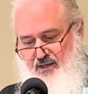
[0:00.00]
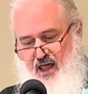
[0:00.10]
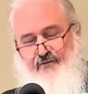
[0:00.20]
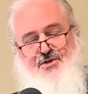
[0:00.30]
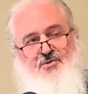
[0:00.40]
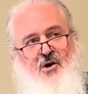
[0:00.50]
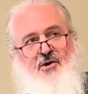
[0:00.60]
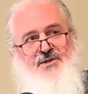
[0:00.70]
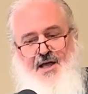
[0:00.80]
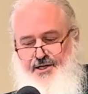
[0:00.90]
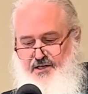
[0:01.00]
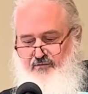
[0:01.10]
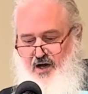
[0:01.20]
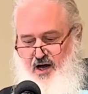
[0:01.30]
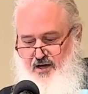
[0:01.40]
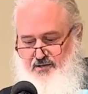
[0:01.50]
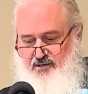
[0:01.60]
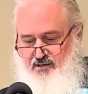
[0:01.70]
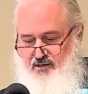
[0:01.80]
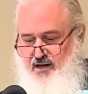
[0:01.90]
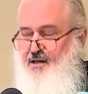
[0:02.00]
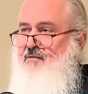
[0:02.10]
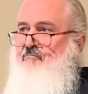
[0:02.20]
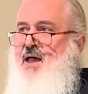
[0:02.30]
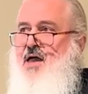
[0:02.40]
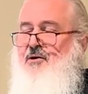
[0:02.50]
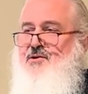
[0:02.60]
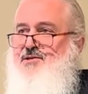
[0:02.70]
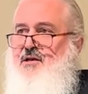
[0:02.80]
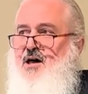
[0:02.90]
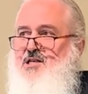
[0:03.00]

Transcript: They have a strong sense of honor, manners, and